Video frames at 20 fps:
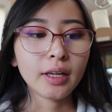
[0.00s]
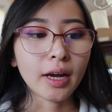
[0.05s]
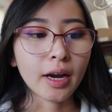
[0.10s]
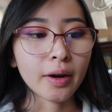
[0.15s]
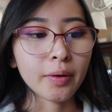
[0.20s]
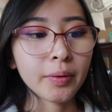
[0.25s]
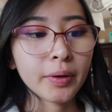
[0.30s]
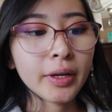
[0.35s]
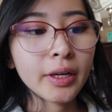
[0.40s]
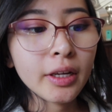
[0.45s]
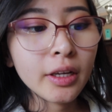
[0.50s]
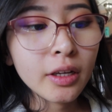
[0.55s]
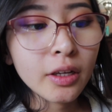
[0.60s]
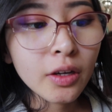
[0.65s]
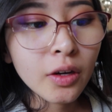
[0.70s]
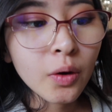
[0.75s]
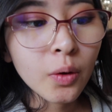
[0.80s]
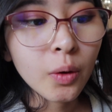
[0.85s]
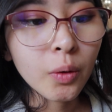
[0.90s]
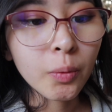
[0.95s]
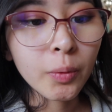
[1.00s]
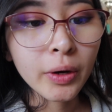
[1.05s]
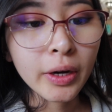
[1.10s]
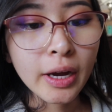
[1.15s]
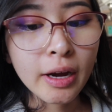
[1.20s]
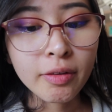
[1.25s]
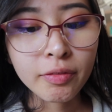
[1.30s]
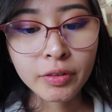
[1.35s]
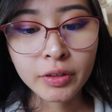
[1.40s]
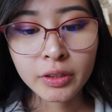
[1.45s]
i we're gonna go
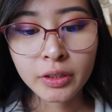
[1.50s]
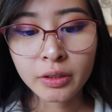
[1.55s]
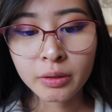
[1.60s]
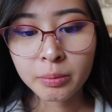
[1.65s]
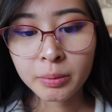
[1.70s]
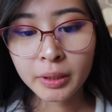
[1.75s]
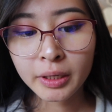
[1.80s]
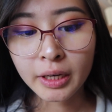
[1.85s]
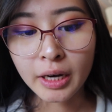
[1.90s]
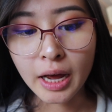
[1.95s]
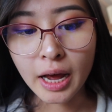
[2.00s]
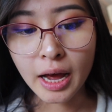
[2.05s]
work out for a little bit.